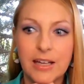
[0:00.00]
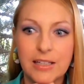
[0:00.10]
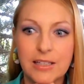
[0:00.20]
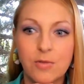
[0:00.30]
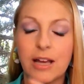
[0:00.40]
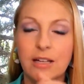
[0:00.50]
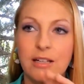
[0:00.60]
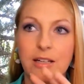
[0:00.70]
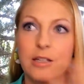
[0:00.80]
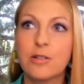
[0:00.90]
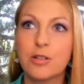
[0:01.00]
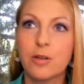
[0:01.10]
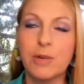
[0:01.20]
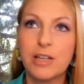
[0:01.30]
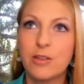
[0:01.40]
Yes. And there's
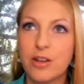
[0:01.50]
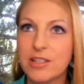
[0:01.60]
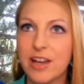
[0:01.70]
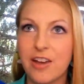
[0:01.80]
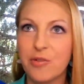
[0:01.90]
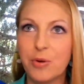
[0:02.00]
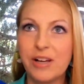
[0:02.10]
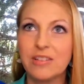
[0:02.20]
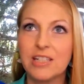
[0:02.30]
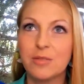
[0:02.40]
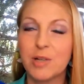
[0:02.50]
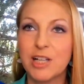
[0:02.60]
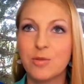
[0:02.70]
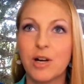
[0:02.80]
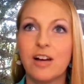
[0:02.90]
so many thoughts I have around this
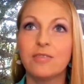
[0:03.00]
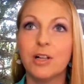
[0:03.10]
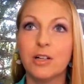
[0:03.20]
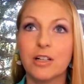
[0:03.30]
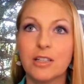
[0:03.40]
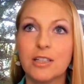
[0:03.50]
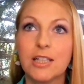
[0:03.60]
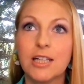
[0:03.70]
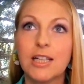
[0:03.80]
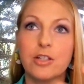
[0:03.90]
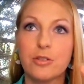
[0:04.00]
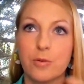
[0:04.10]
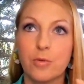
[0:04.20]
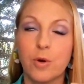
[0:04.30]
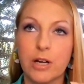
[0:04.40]
because what I've learned just
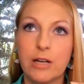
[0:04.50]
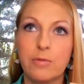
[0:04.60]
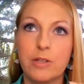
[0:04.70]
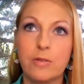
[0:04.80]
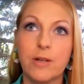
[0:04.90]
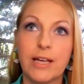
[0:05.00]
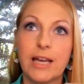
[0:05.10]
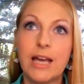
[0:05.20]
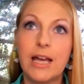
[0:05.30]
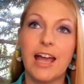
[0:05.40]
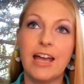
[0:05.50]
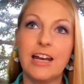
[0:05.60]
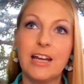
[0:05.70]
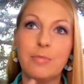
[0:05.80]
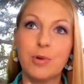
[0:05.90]
through working with you, like
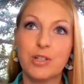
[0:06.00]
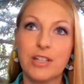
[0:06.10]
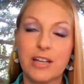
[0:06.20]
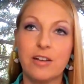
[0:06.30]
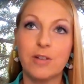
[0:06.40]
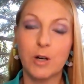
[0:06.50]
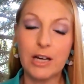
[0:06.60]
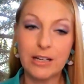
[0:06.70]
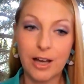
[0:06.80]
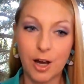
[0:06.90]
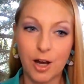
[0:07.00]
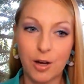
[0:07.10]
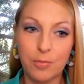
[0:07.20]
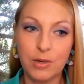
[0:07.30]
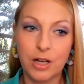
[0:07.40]
80% of your
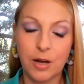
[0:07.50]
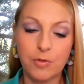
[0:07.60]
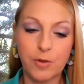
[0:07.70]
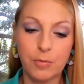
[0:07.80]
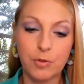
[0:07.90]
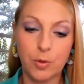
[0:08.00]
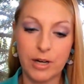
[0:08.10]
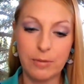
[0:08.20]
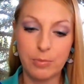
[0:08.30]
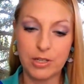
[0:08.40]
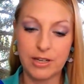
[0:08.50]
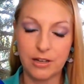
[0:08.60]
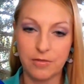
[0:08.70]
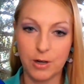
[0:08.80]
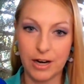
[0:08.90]
income comes from 20%
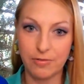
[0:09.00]
of your